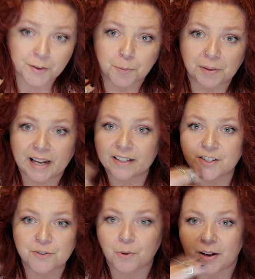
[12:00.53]
planets
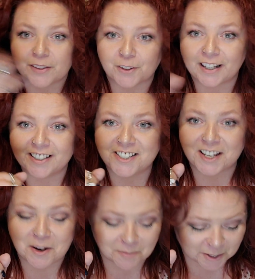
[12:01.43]
throwing their energy
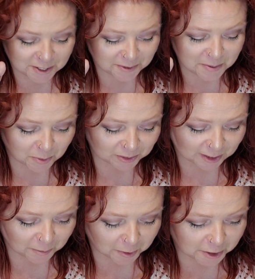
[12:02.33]
at Mercury, poor
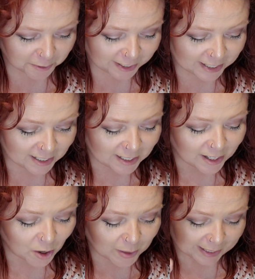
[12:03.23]
little Mercury.
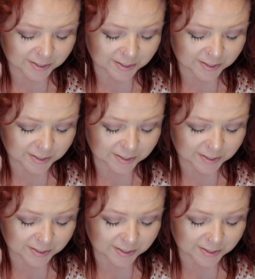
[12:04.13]
Okay,